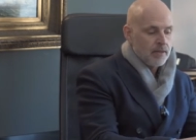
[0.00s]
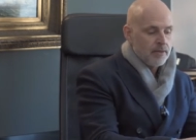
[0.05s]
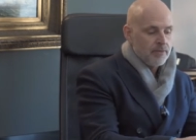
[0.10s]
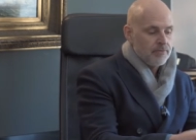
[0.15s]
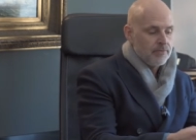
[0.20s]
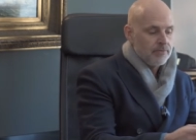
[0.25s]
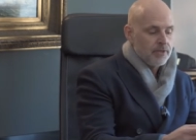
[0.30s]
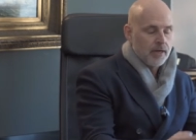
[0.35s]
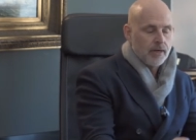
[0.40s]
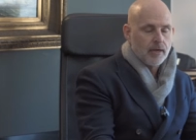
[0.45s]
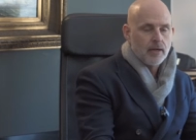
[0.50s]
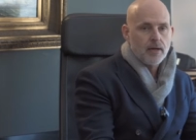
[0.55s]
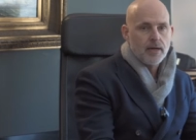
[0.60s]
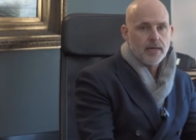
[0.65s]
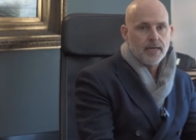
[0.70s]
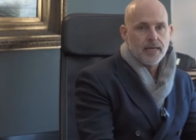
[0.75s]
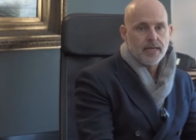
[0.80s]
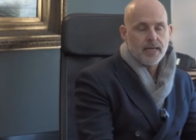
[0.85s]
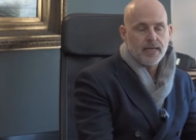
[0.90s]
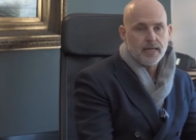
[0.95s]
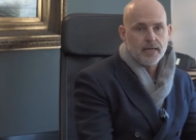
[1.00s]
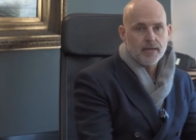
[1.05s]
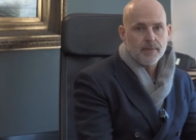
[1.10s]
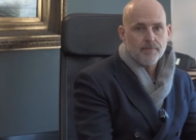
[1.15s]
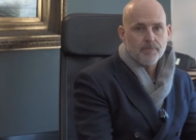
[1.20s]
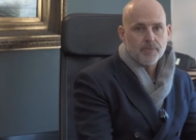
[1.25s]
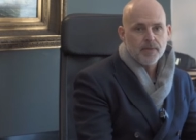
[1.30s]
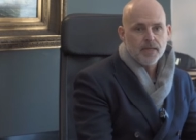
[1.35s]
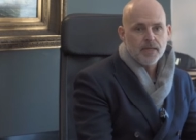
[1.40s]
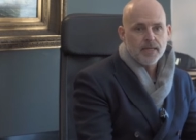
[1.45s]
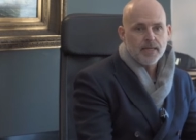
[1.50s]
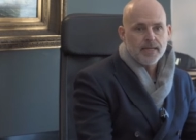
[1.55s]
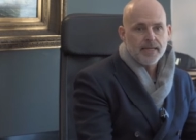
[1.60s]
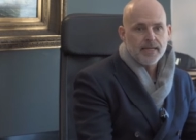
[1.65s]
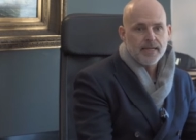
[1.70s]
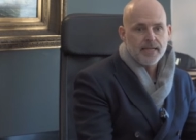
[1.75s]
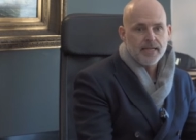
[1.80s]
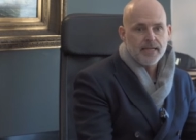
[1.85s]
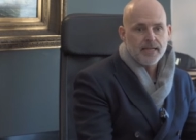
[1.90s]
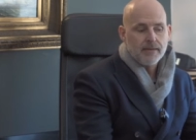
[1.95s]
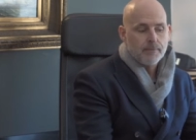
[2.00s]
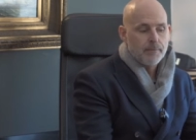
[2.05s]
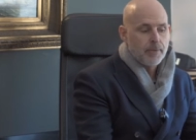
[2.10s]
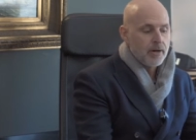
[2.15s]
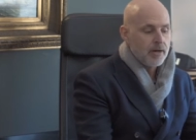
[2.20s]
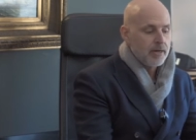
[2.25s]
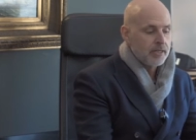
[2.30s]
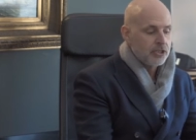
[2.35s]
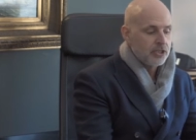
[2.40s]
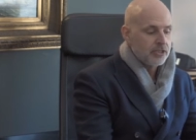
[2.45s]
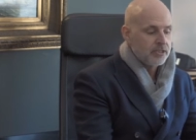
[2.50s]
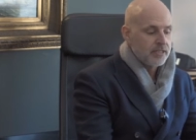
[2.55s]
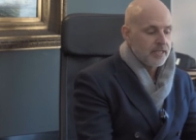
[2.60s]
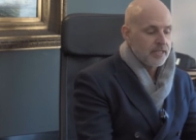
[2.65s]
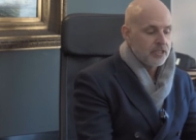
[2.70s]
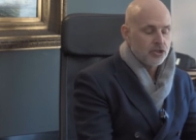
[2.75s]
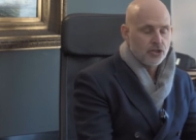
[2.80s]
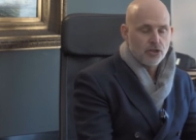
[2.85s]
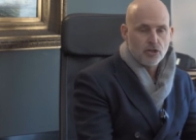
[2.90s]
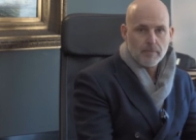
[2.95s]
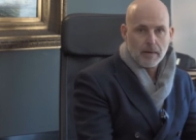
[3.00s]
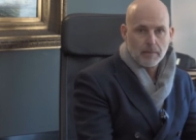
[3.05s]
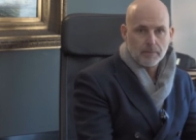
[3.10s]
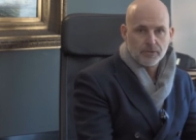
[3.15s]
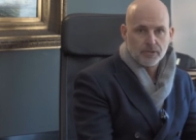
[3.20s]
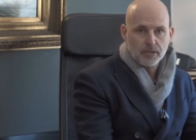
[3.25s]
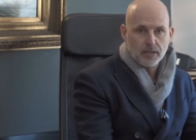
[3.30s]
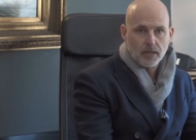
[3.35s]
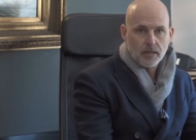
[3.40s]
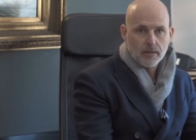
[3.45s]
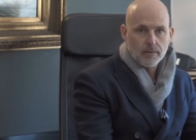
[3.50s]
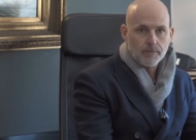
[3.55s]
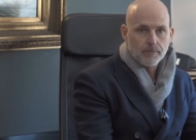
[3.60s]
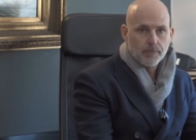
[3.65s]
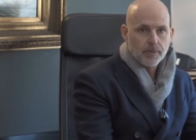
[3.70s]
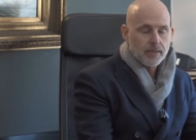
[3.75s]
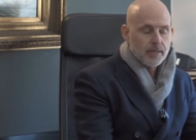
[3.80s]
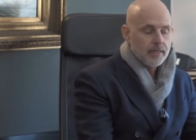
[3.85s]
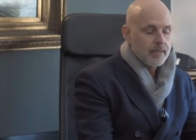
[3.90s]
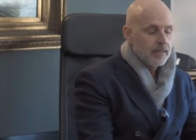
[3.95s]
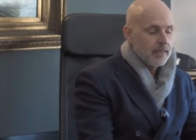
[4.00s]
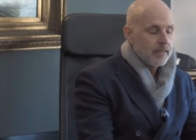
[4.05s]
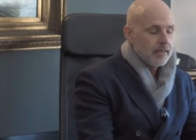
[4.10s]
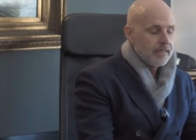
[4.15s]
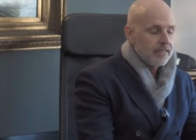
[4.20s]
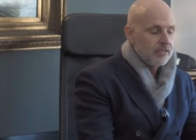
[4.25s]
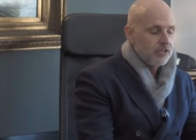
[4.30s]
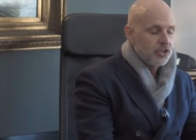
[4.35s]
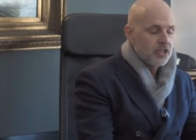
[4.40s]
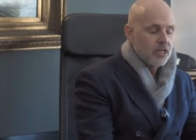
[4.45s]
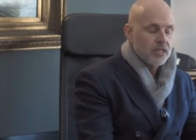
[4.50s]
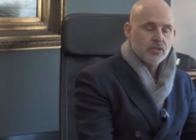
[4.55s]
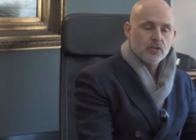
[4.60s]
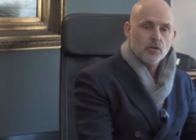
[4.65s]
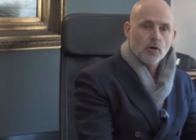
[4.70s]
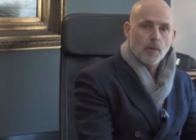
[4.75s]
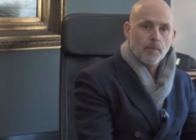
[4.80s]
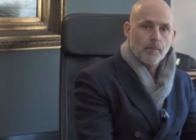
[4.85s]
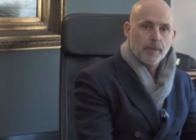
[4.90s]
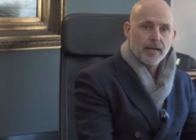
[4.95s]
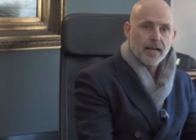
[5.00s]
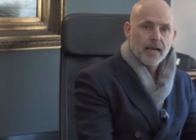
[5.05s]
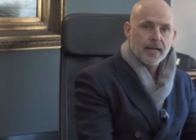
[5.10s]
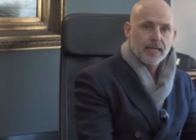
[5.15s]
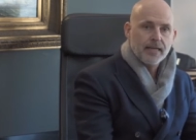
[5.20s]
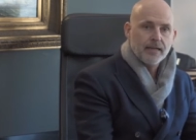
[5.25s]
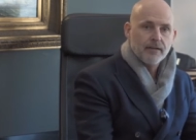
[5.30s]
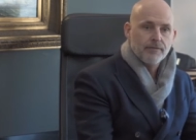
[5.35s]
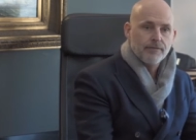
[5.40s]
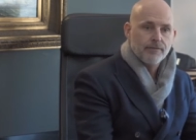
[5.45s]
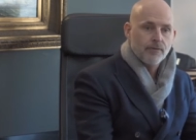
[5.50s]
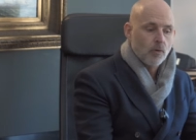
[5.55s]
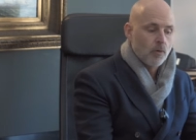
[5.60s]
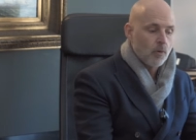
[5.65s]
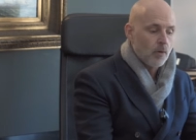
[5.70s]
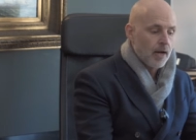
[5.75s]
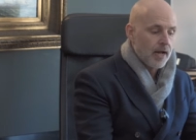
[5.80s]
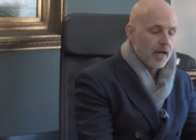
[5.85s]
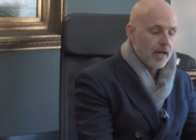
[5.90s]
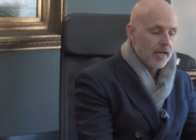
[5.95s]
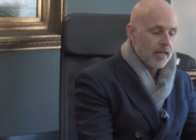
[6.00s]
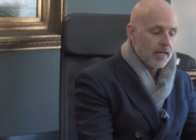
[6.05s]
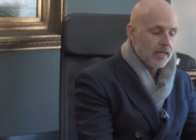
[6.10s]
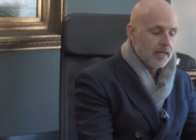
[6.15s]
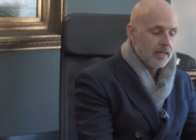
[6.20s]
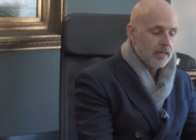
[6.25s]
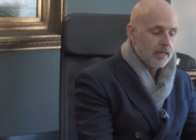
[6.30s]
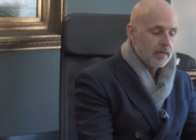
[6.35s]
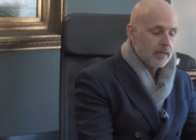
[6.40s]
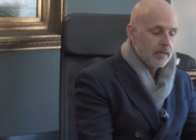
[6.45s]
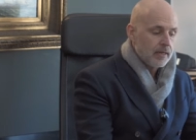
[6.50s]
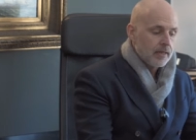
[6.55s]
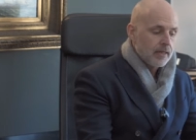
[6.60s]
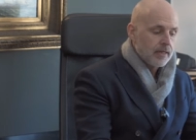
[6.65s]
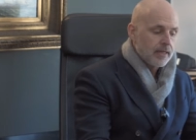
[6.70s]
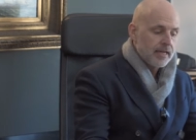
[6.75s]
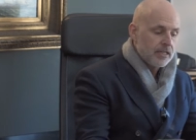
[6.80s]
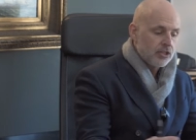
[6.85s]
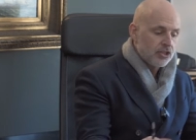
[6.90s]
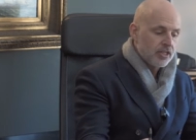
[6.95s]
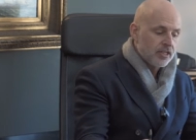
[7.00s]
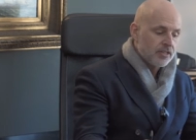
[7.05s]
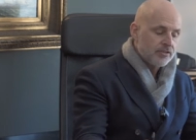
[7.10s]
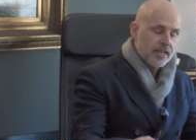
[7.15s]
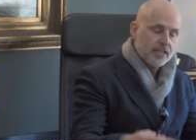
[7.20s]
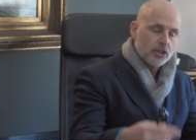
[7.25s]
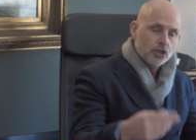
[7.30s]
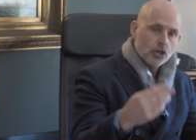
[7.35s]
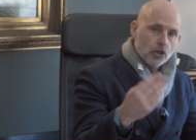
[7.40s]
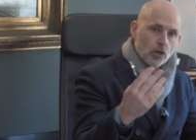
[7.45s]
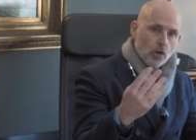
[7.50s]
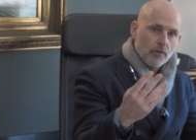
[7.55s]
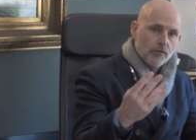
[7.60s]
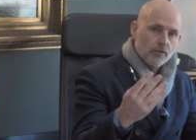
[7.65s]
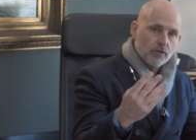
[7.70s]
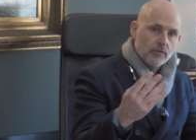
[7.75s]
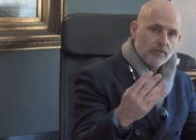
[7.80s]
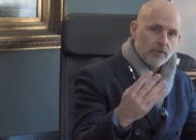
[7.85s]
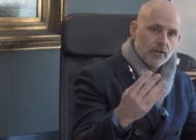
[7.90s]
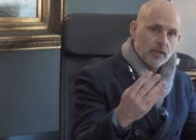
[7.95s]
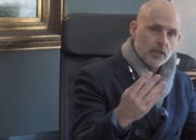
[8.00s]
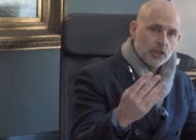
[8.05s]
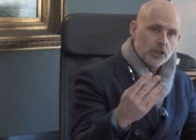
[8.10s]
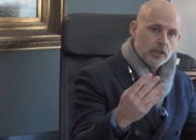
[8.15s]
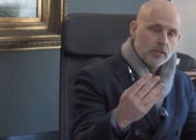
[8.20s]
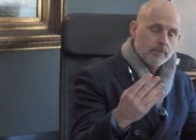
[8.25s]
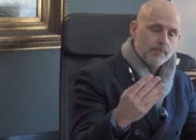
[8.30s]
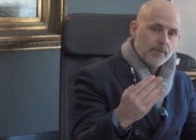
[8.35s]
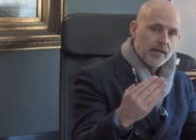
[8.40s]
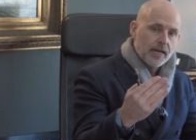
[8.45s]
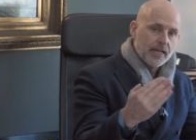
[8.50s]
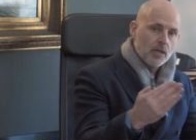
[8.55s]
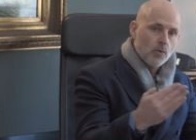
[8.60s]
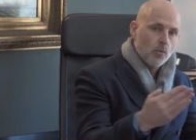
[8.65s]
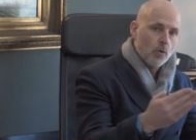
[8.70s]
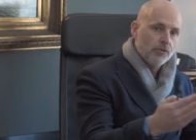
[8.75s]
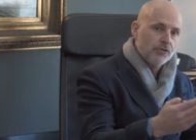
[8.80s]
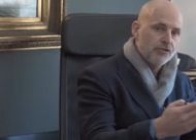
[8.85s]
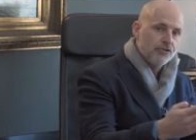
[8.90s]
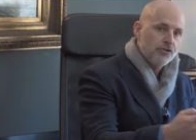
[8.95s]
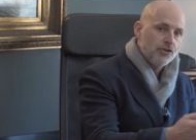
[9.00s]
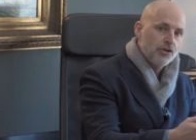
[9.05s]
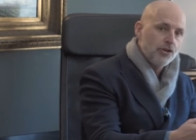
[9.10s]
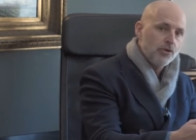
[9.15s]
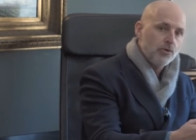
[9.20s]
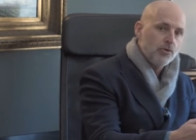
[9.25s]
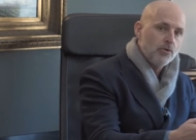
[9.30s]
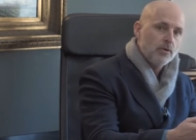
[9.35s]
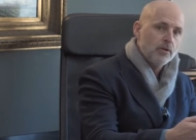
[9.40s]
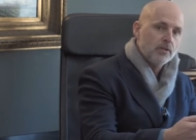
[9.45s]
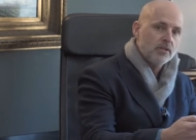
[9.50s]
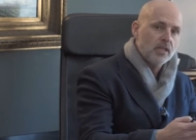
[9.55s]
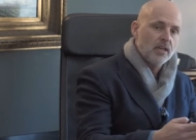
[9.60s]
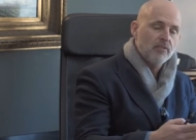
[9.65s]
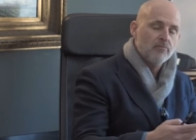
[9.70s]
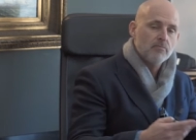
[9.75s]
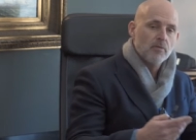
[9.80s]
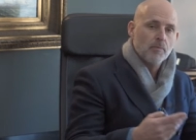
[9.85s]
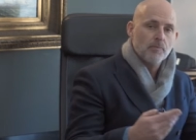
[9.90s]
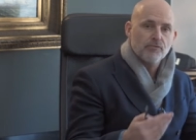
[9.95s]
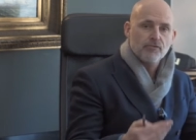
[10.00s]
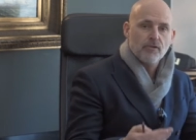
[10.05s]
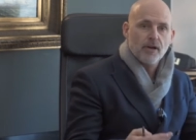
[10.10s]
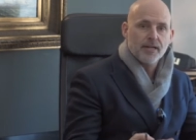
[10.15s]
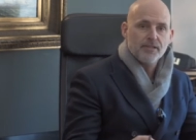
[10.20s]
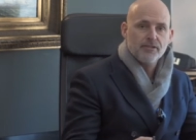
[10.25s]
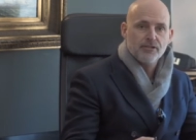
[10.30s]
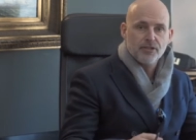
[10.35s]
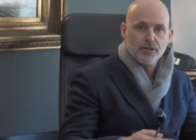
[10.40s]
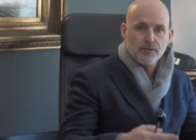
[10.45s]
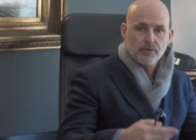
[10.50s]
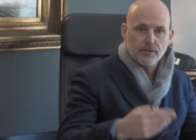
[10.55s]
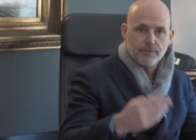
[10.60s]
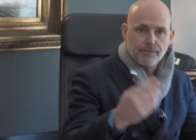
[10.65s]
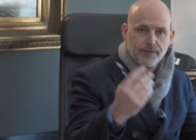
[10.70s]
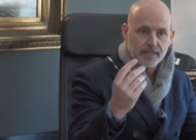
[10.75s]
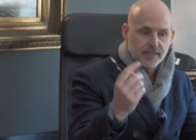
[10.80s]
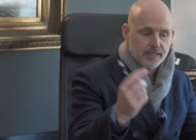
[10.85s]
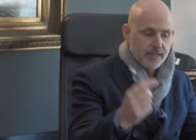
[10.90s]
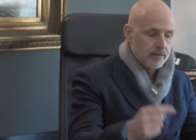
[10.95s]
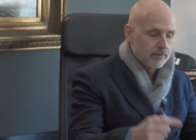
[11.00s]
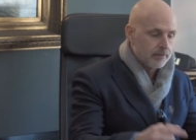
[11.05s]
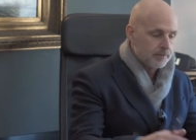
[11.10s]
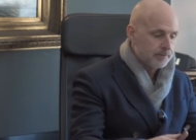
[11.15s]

The client here, he purchased it 2 months ago. He's just got planning for a kitchen extension loft conversion, and he wants new to give him a price to do the fit out.